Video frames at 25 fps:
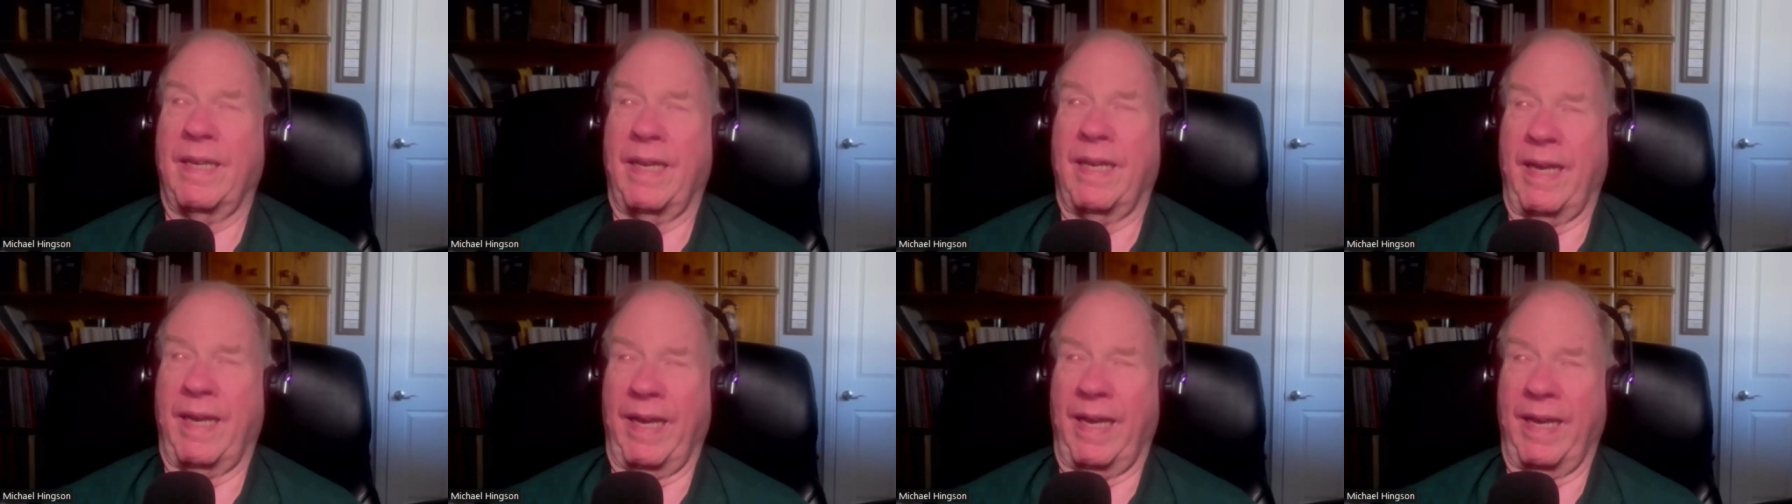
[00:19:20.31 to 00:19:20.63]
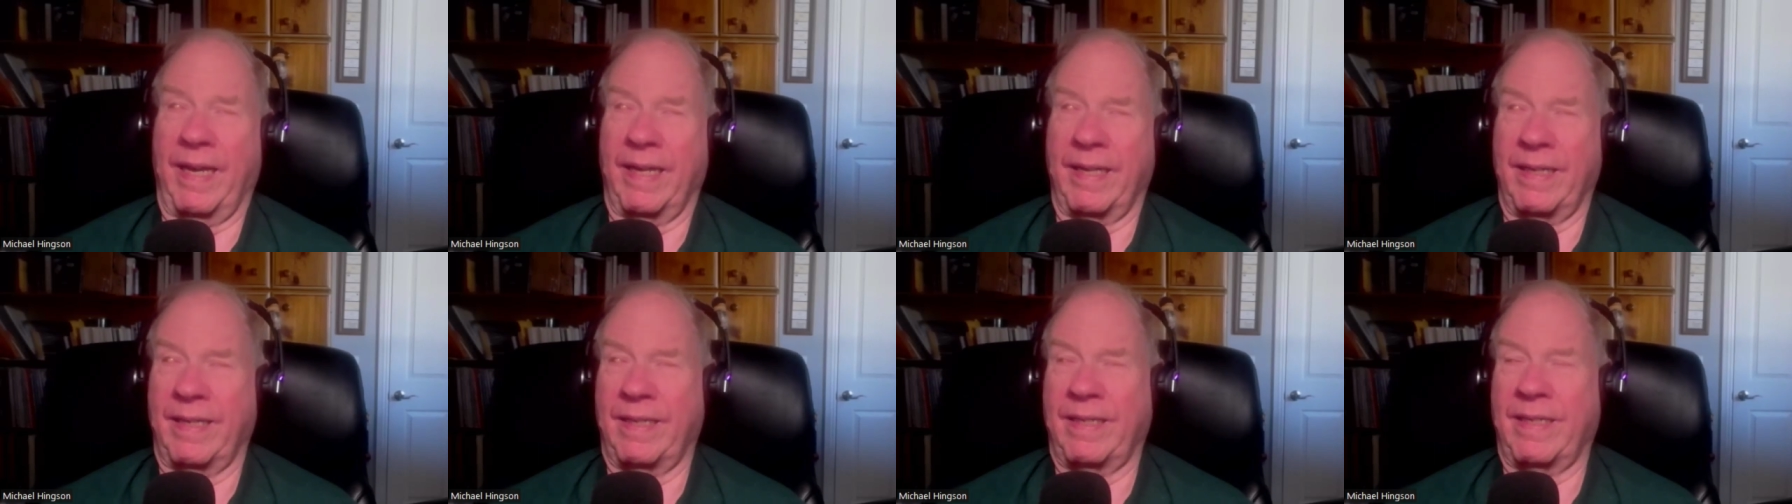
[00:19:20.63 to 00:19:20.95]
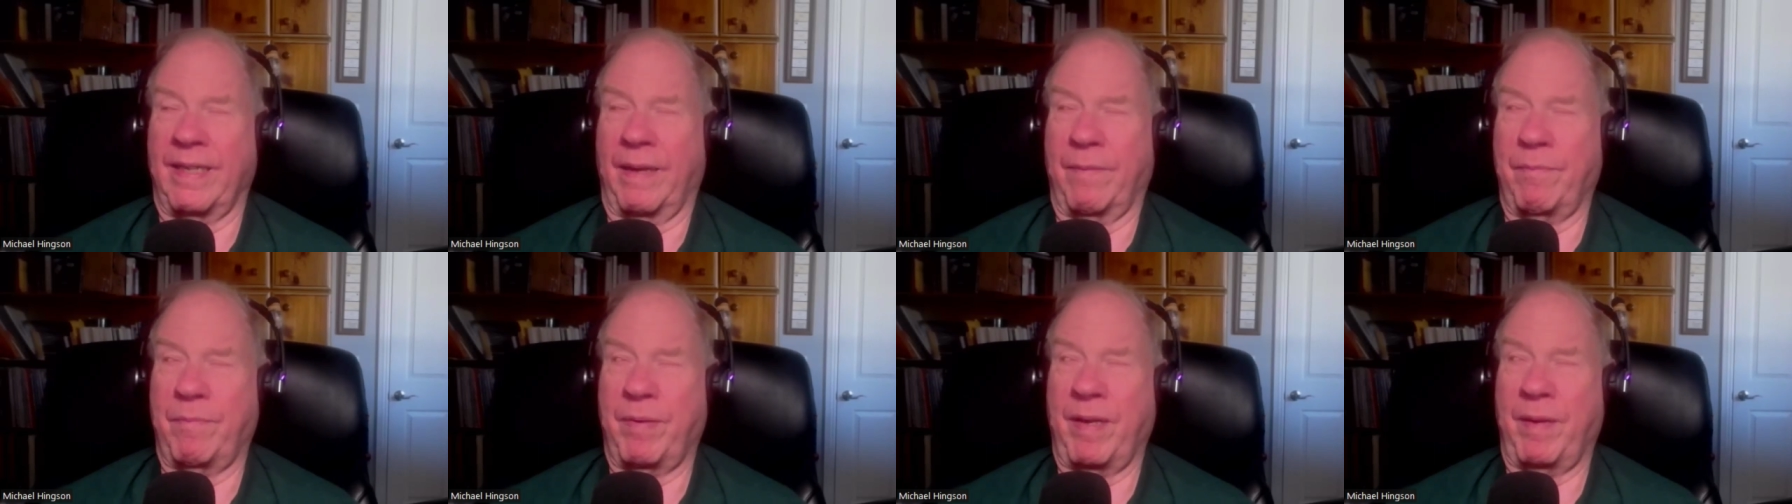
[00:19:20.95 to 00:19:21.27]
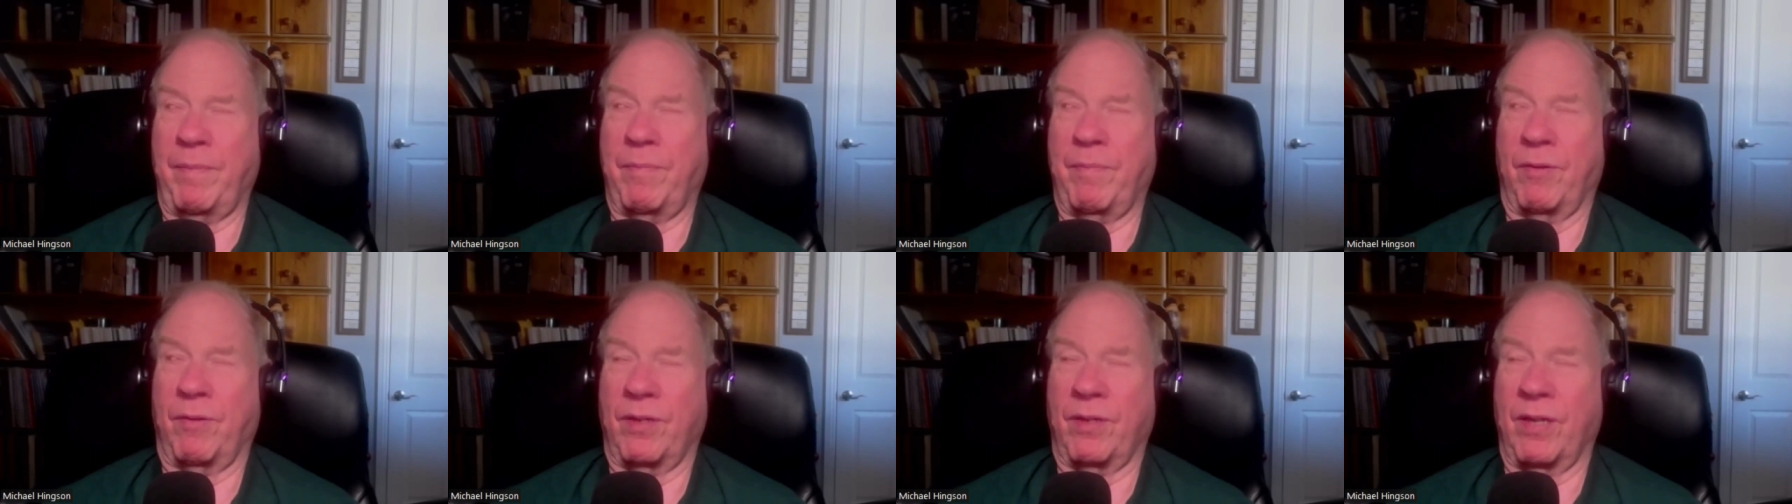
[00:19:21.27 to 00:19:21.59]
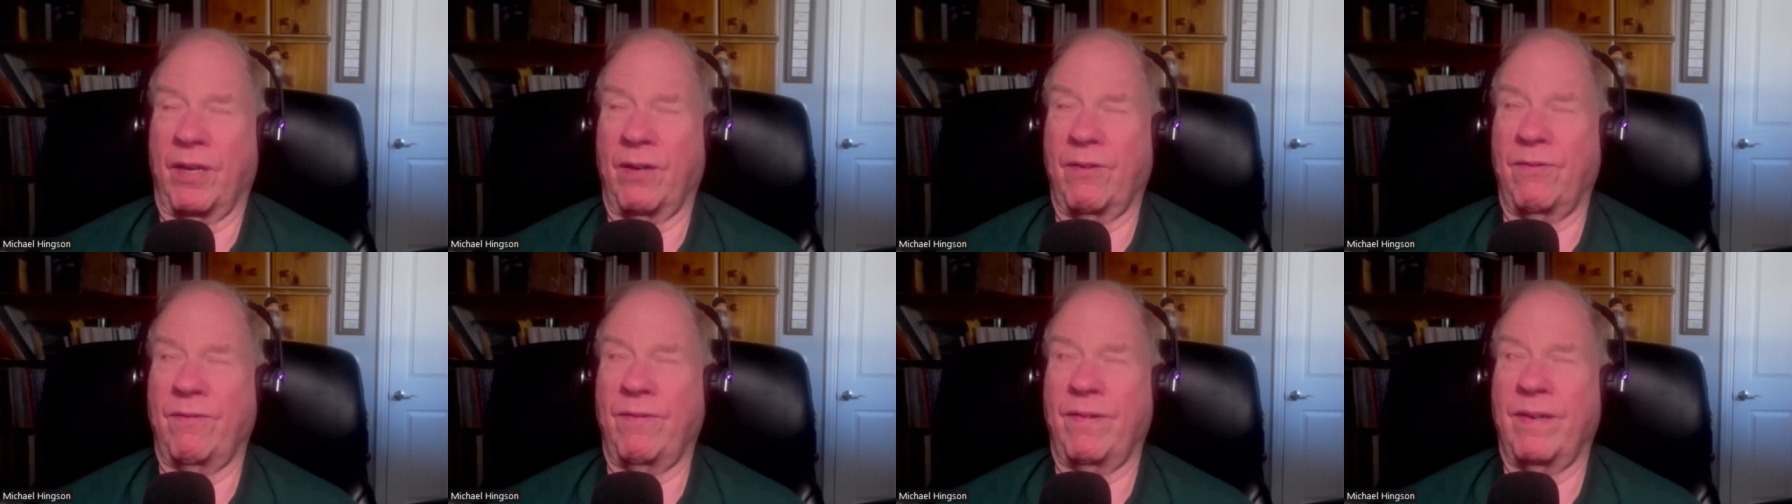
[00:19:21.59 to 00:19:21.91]
and some people
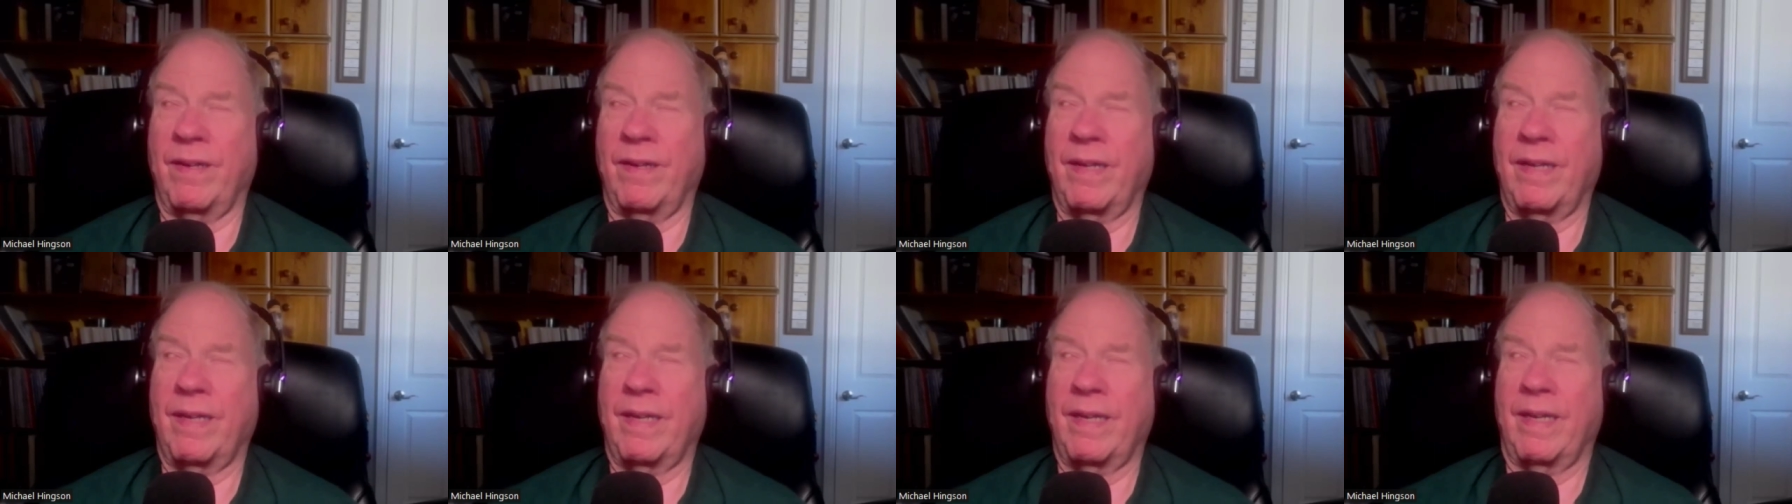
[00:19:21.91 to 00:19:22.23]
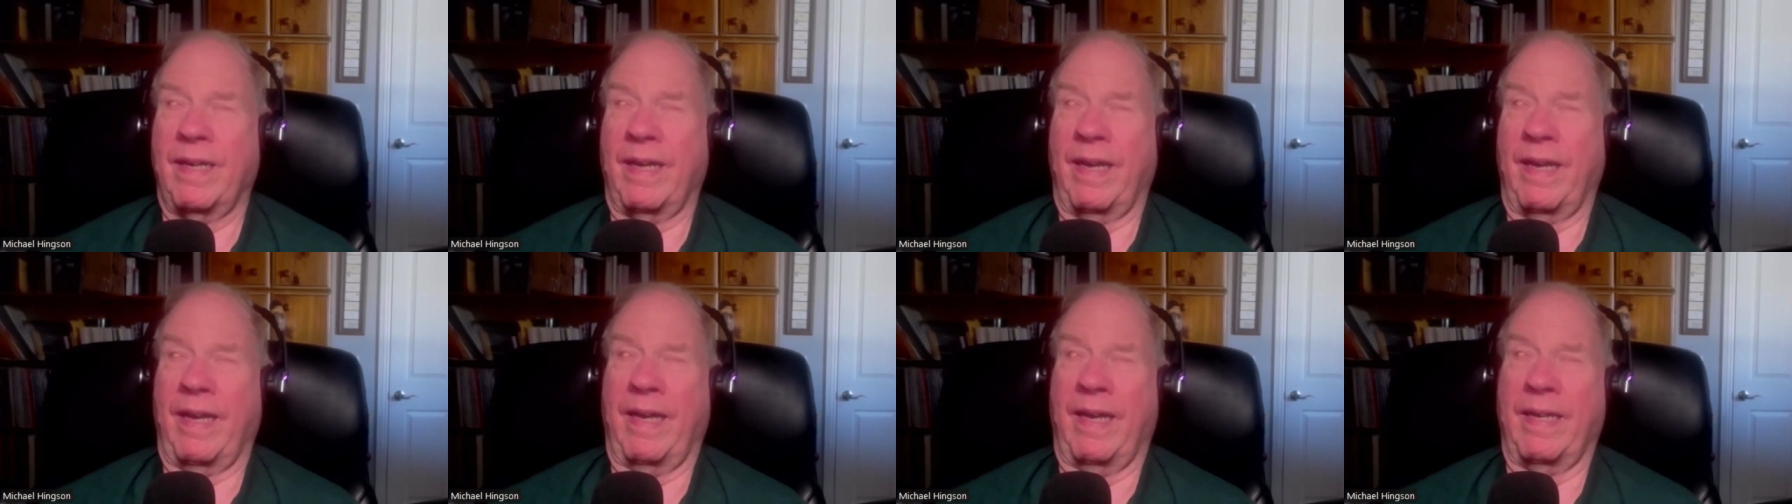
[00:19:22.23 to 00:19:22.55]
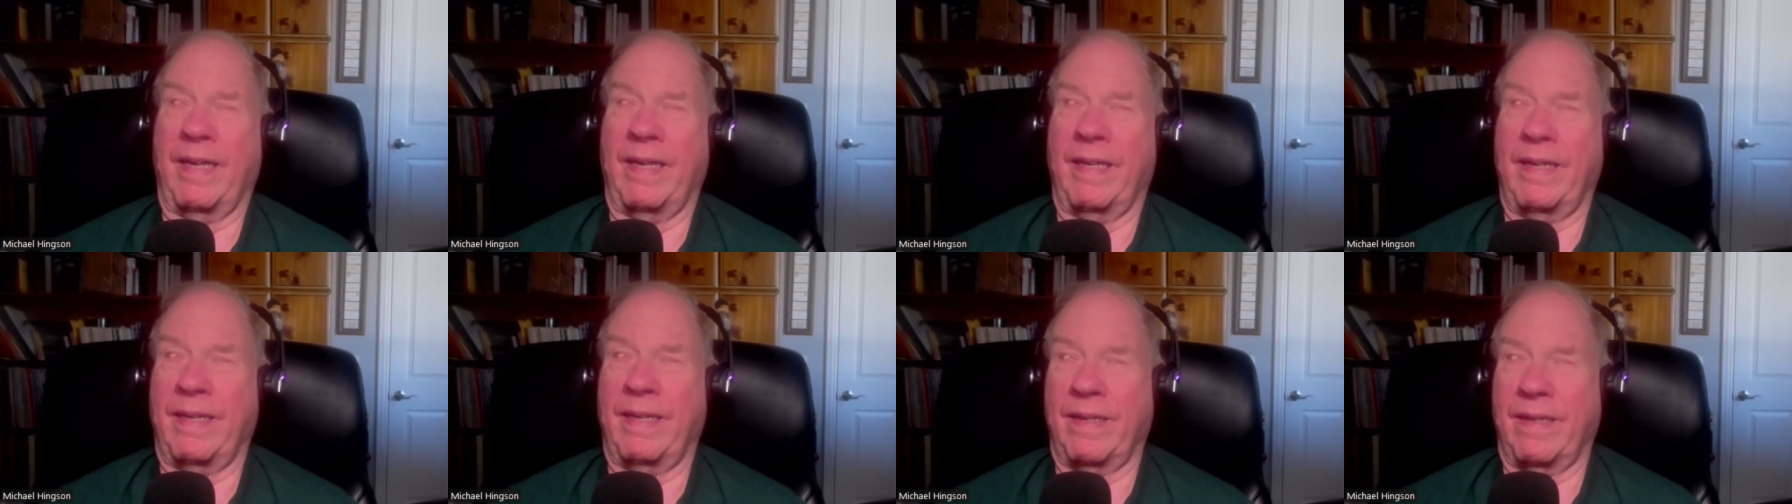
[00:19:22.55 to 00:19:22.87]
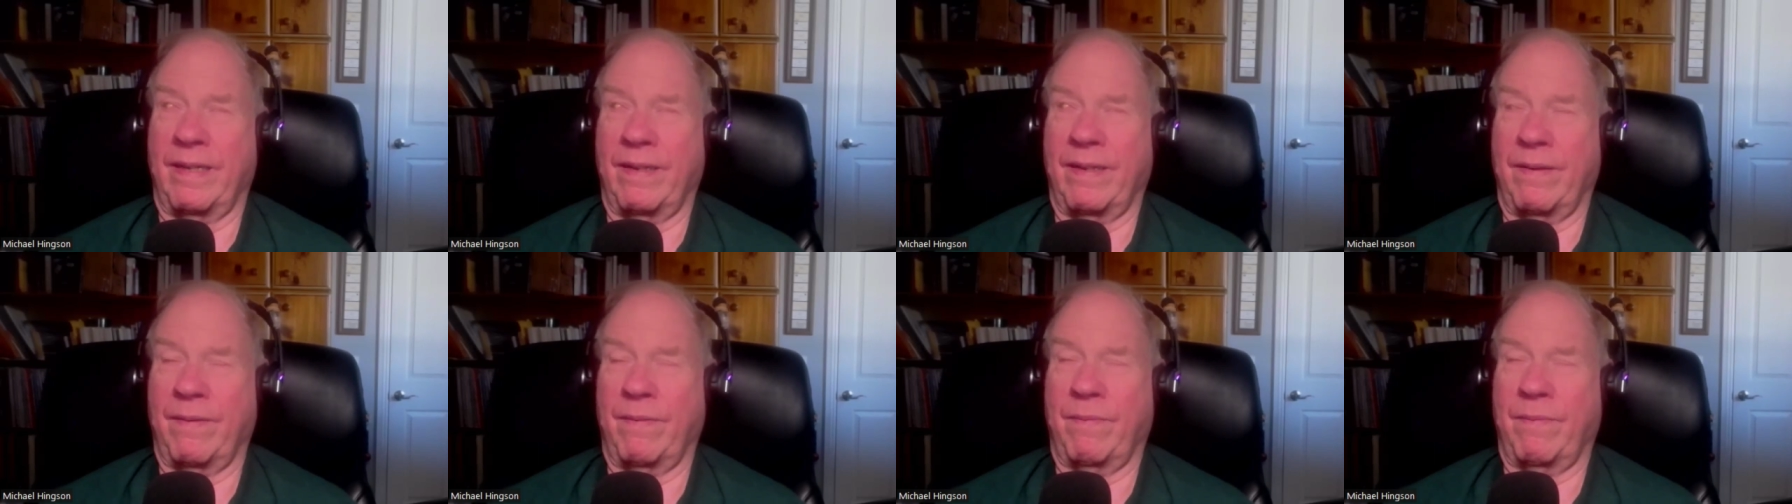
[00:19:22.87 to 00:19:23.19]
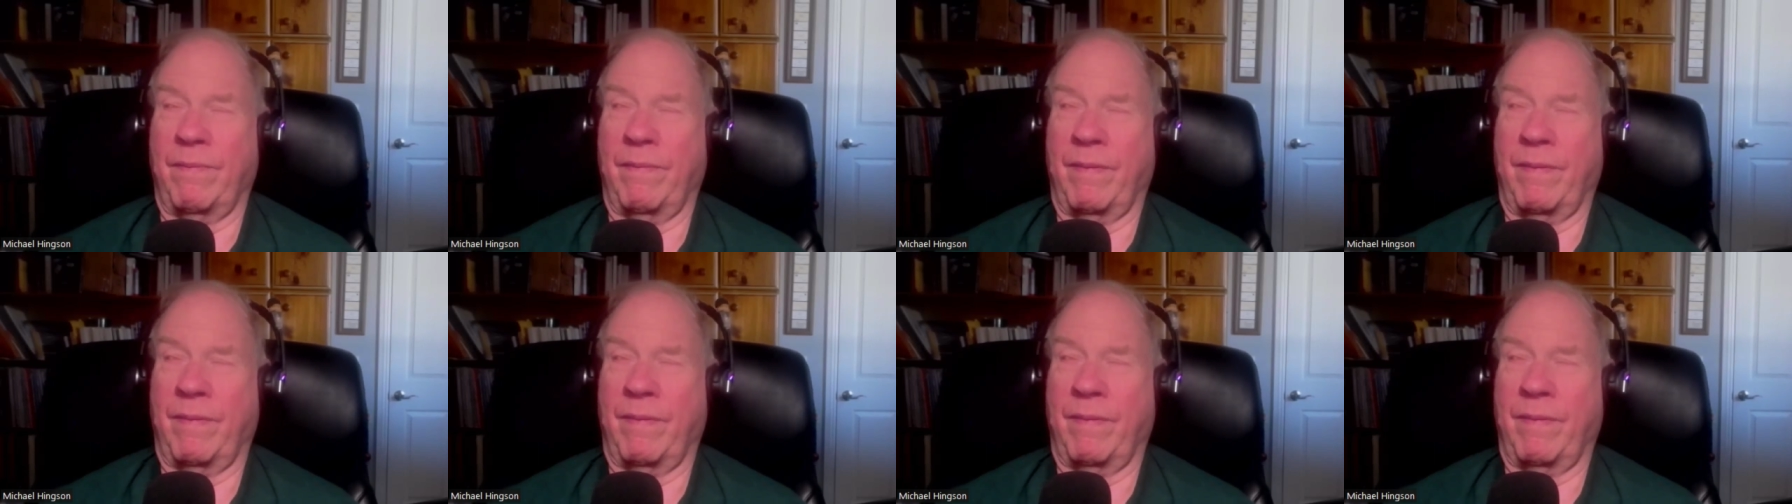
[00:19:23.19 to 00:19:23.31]
don't and